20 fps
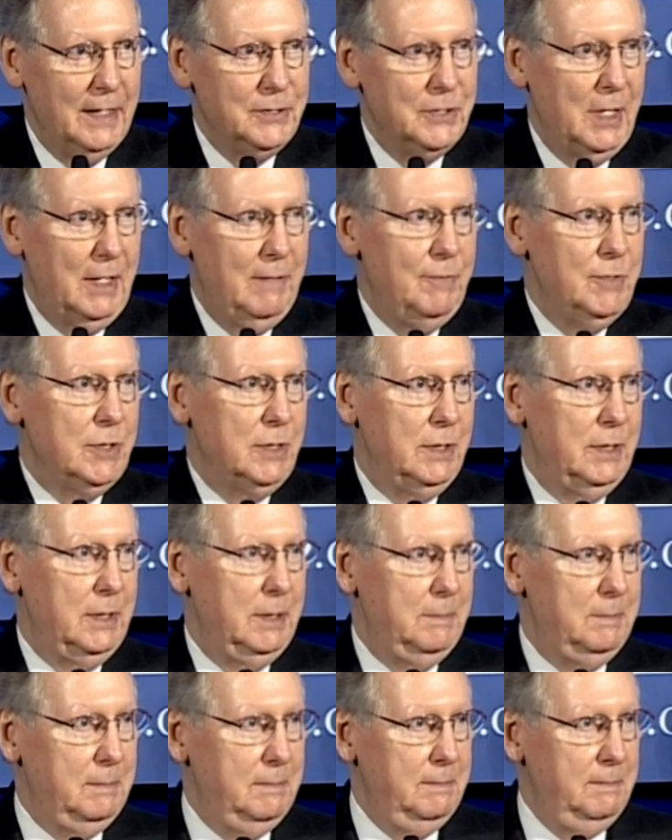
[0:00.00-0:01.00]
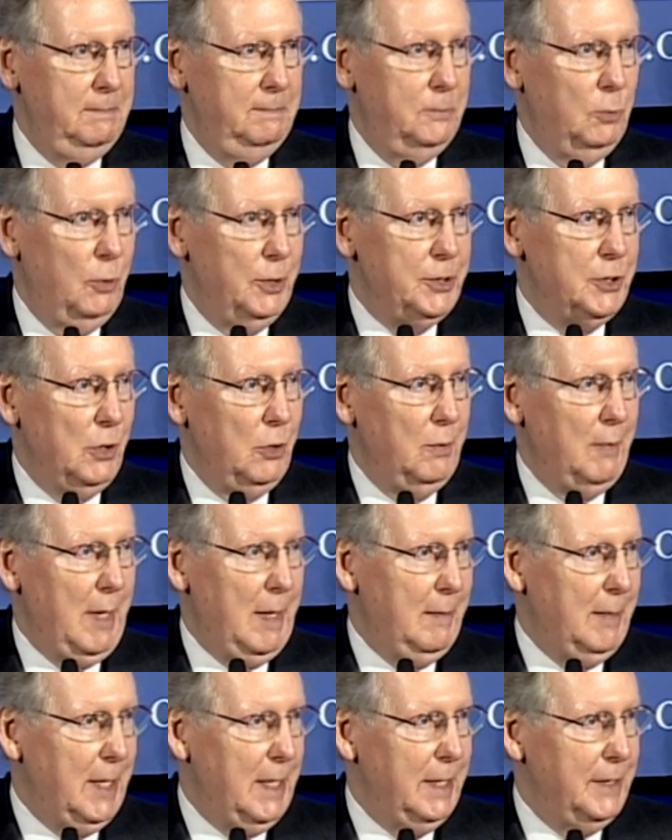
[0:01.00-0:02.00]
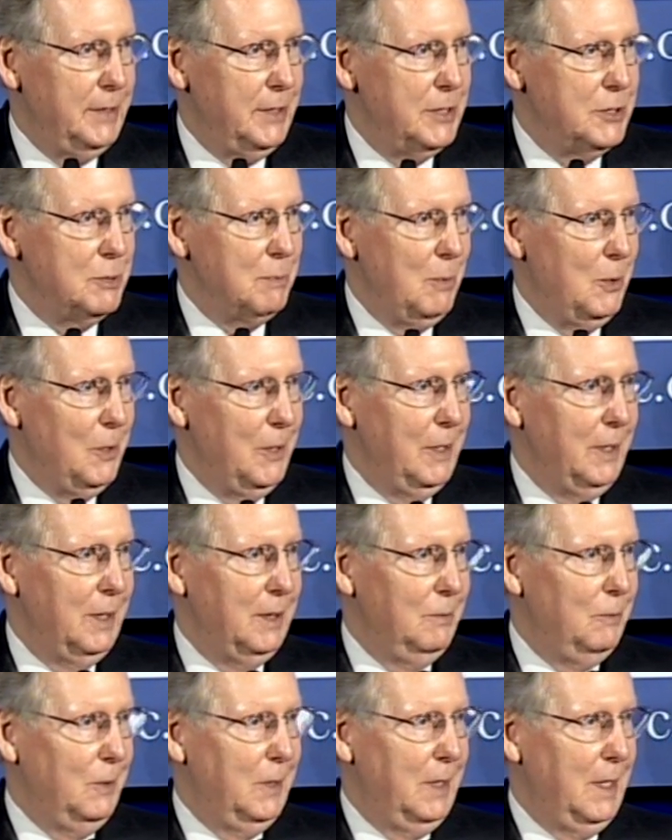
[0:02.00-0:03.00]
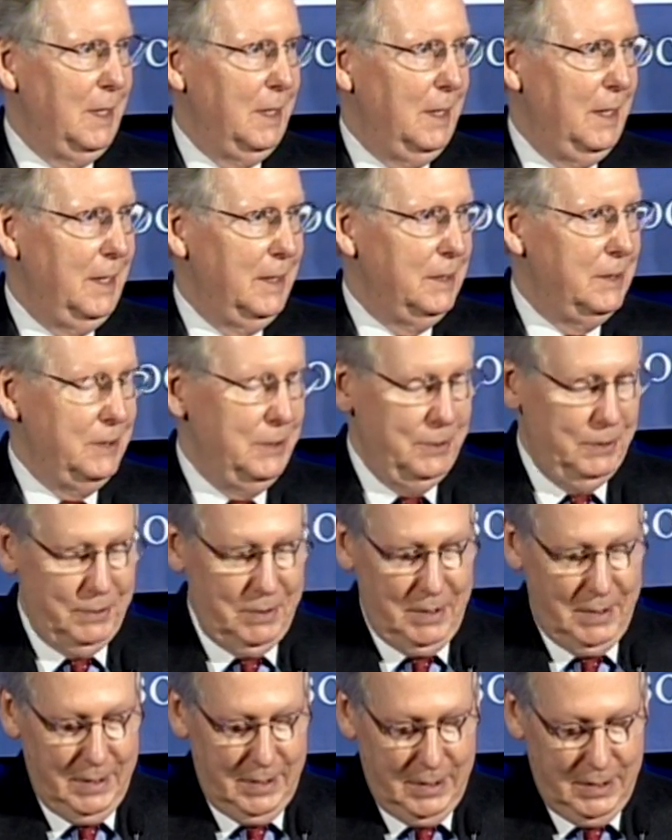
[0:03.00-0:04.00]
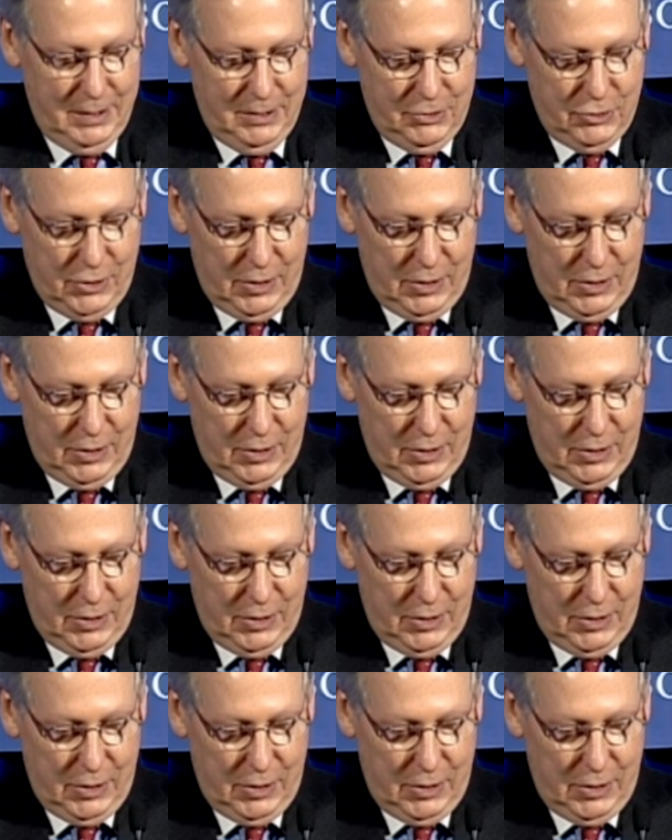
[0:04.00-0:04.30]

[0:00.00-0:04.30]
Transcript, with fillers: And that's obviously what's on my mind this morning and what I'd like to